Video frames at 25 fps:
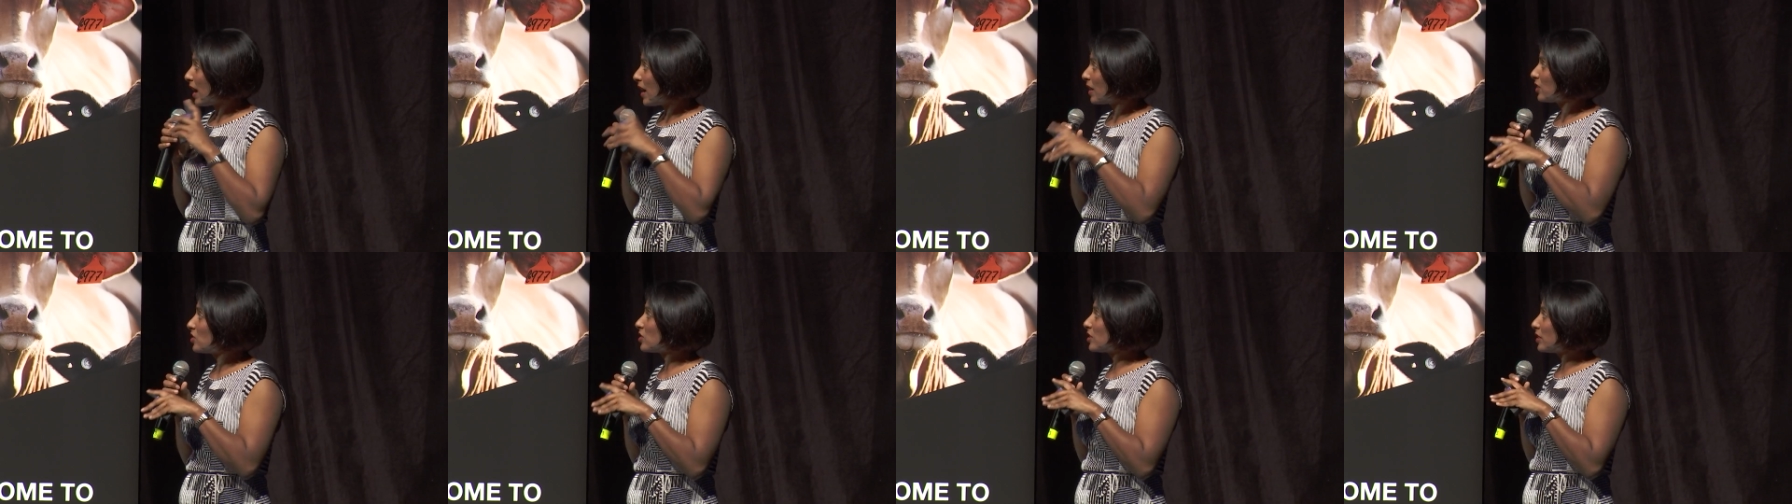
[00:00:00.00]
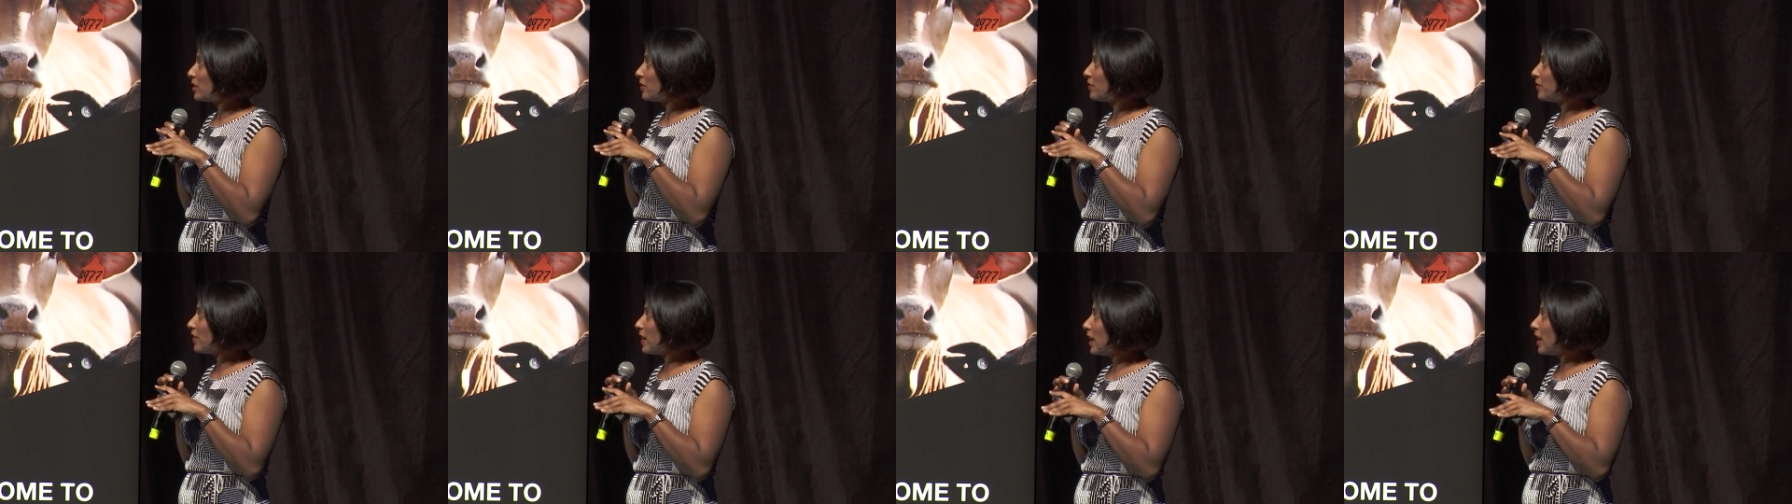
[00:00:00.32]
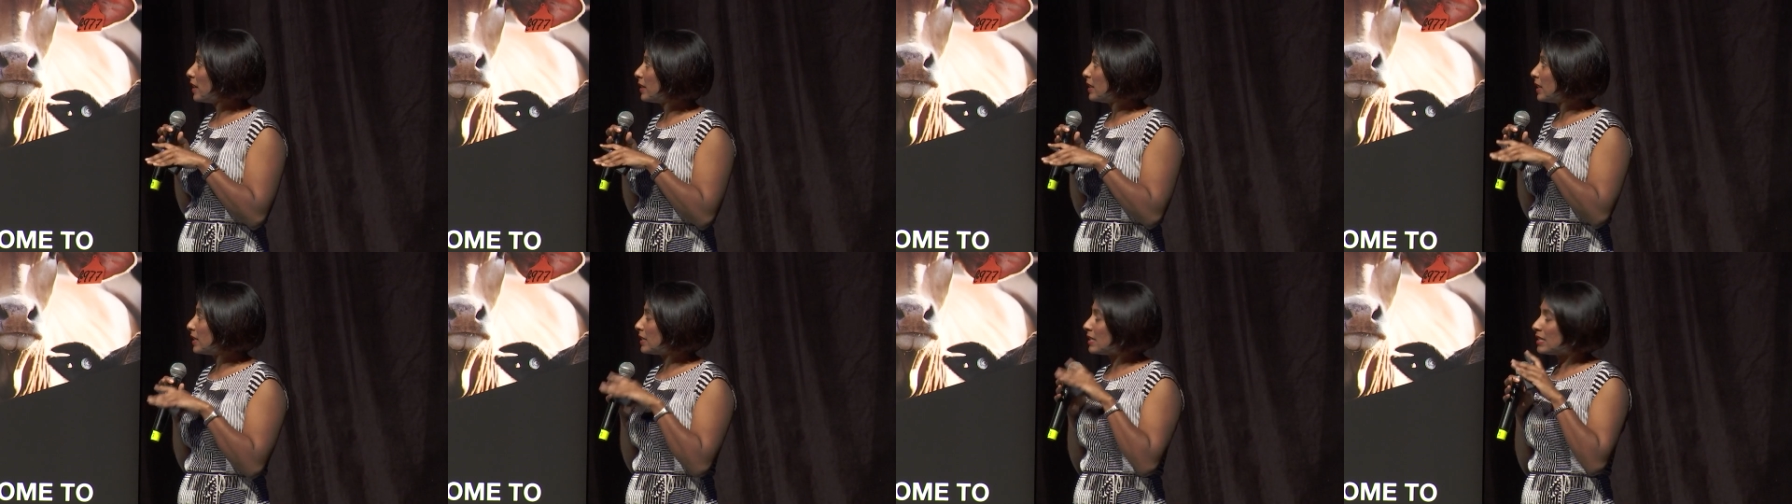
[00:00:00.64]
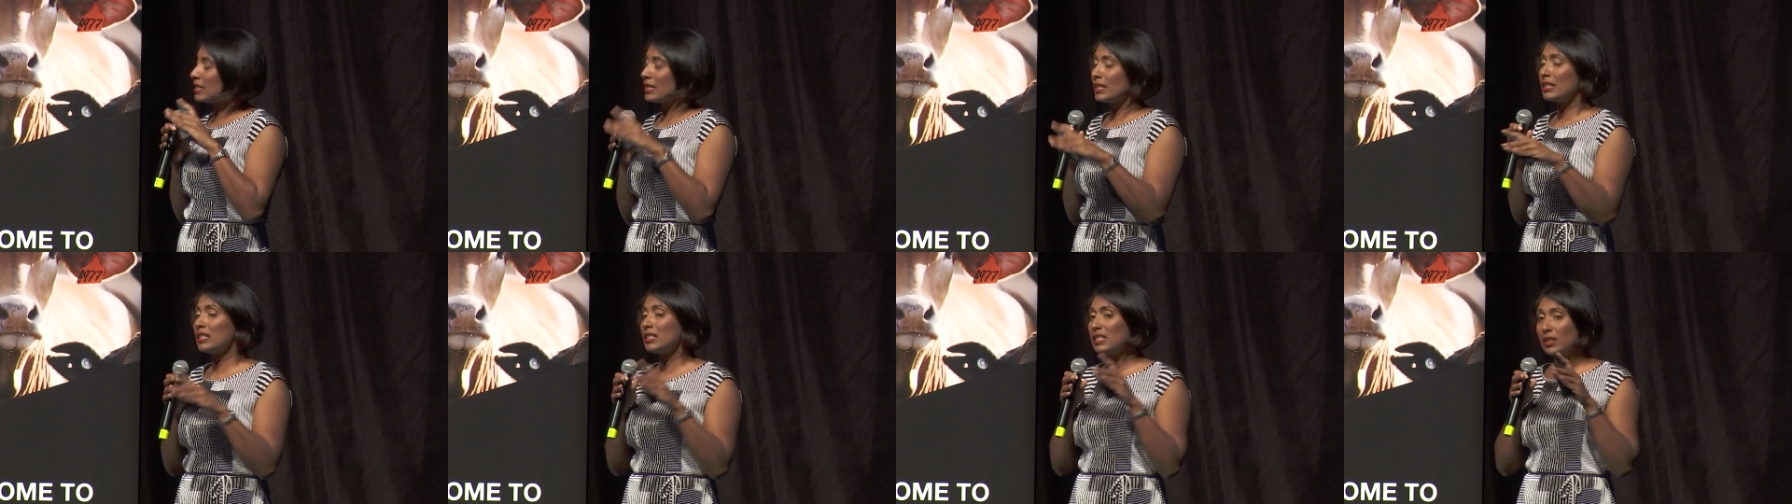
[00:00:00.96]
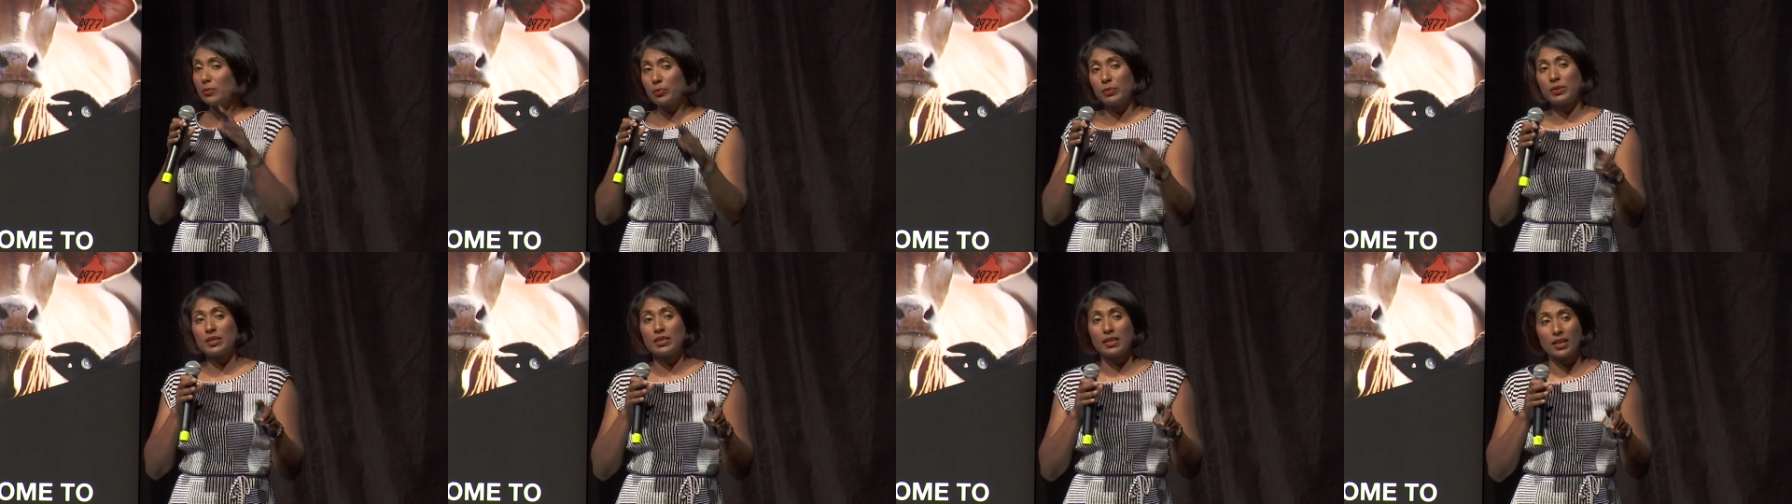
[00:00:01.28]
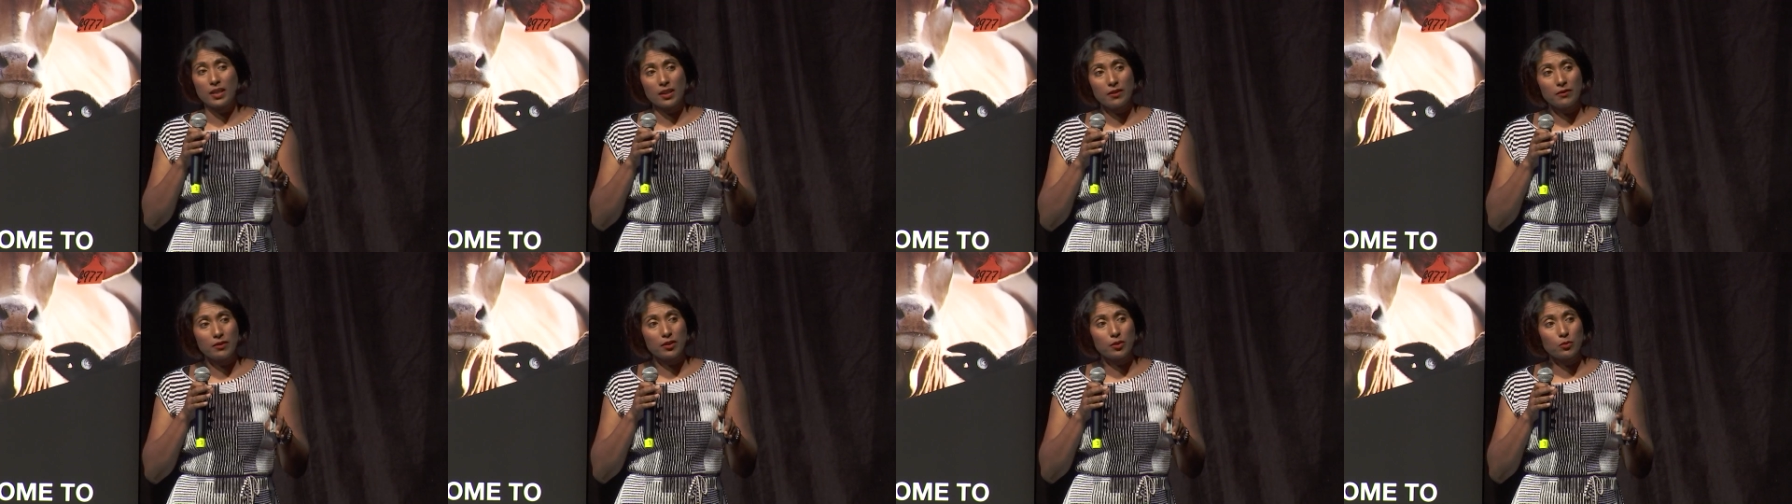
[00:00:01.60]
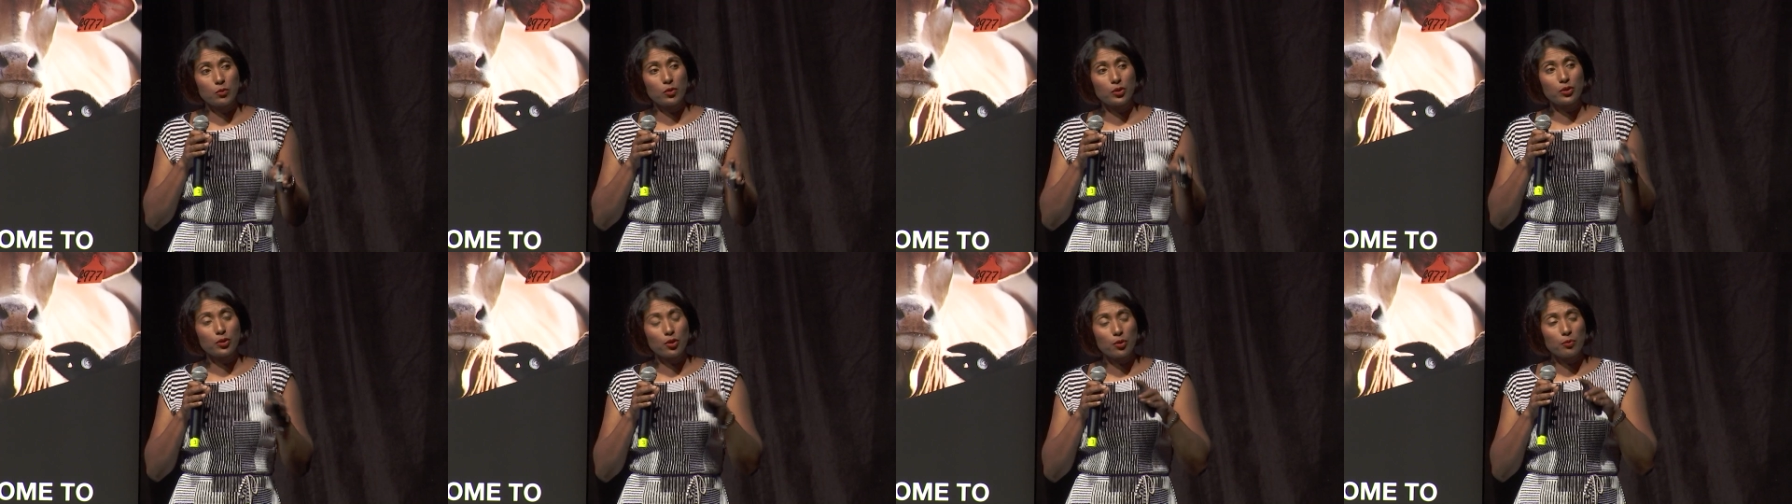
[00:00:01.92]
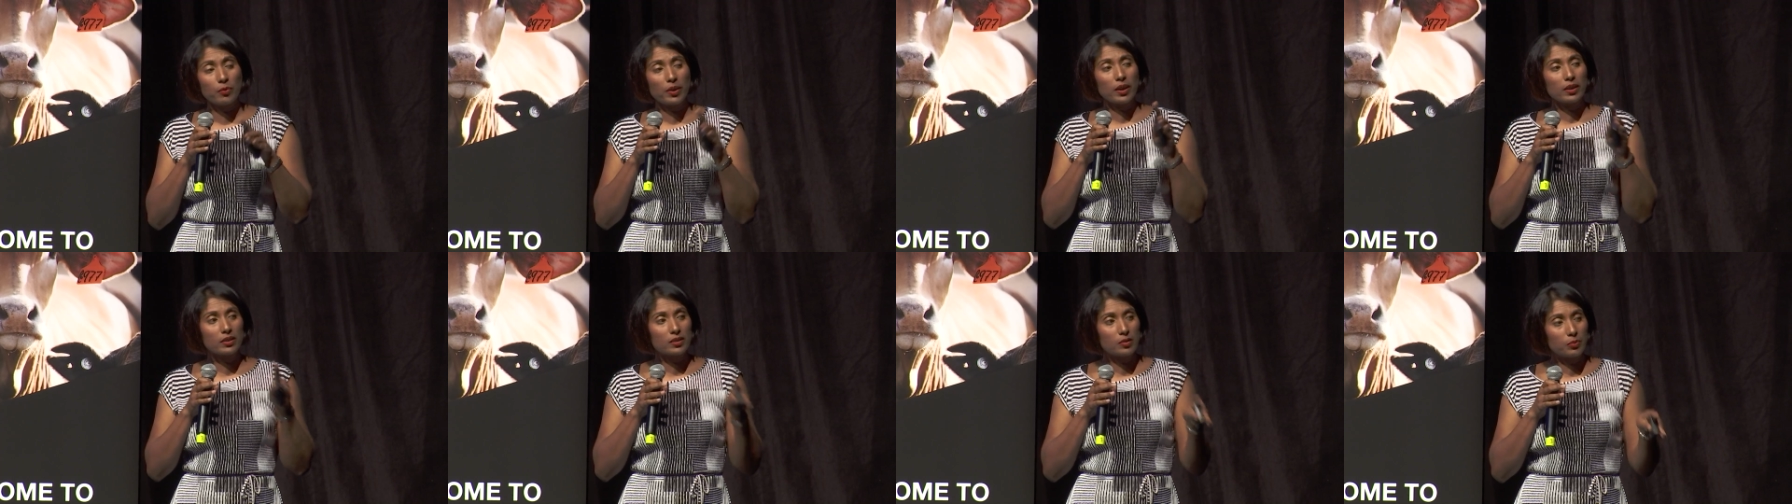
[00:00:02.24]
actually found that 60% of them would go back